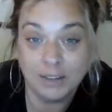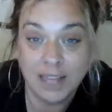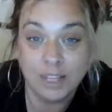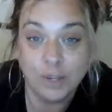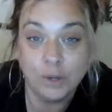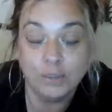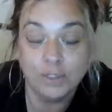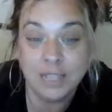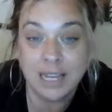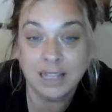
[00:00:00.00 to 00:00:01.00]
Thank you for
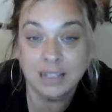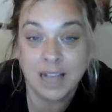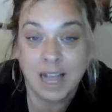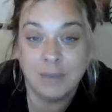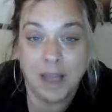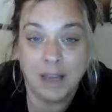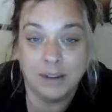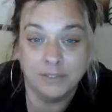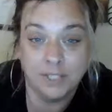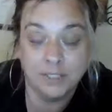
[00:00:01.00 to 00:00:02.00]
taking time out
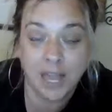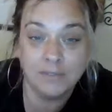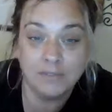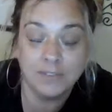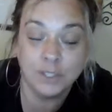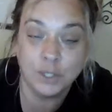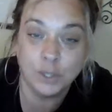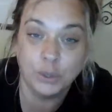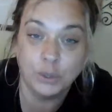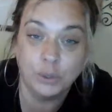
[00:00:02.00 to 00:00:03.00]
of your life
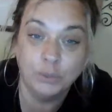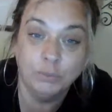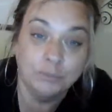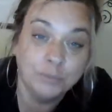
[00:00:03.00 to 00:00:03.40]
to